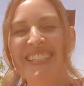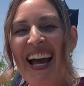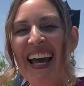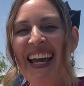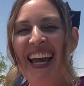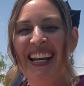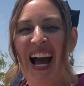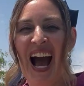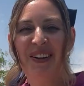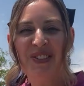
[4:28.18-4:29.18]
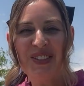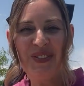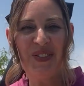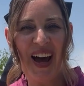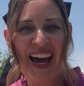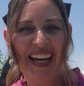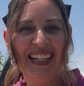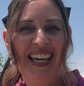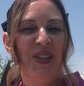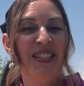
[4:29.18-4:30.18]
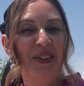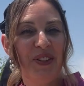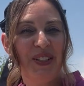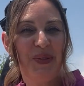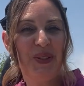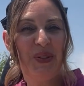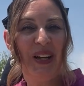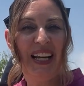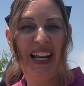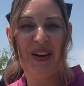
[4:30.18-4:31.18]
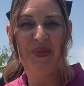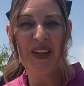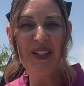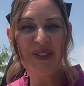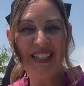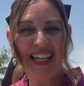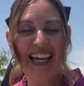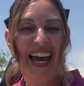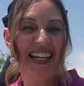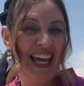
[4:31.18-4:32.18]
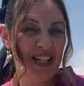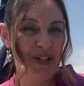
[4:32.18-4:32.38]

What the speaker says: tight and I will define the difference between a PUD and an